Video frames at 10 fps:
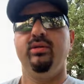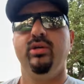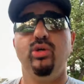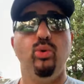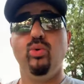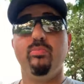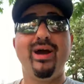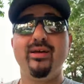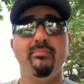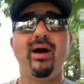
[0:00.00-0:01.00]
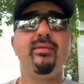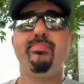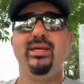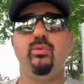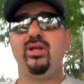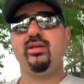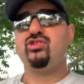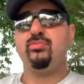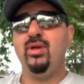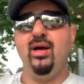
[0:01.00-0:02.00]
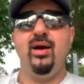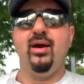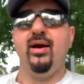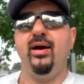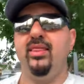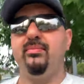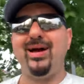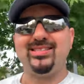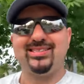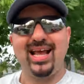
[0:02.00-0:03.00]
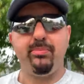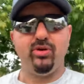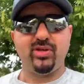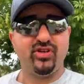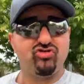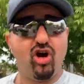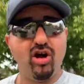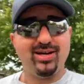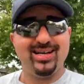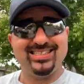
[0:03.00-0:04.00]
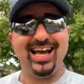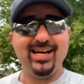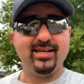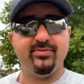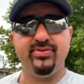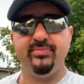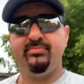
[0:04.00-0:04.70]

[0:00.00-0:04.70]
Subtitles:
who might be one of the best examples of a strong executive